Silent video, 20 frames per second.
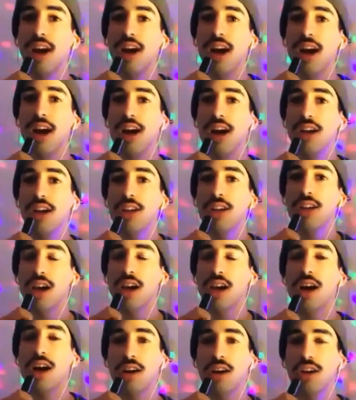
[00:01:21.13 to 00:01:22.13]
yeah,
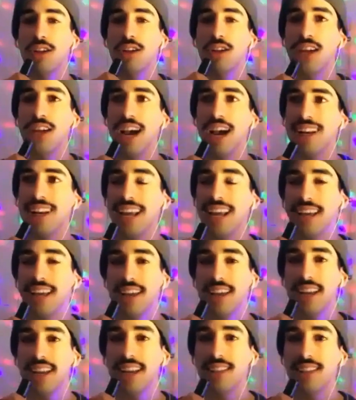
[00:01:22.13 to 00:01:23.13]
because I had like
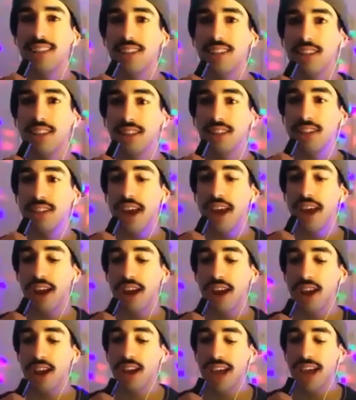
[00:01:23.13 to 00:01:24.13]
green tea today,
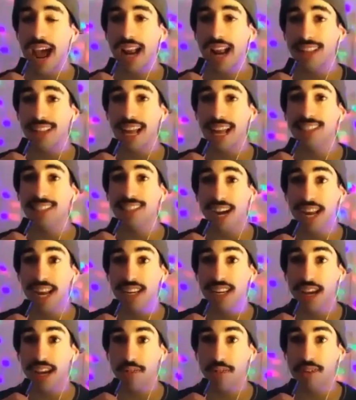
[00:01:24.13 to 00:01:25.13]
and that's high in
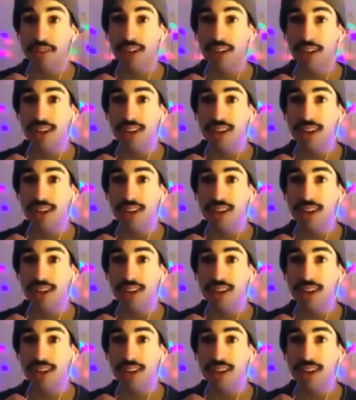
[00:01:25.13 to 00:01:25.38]
caffeine.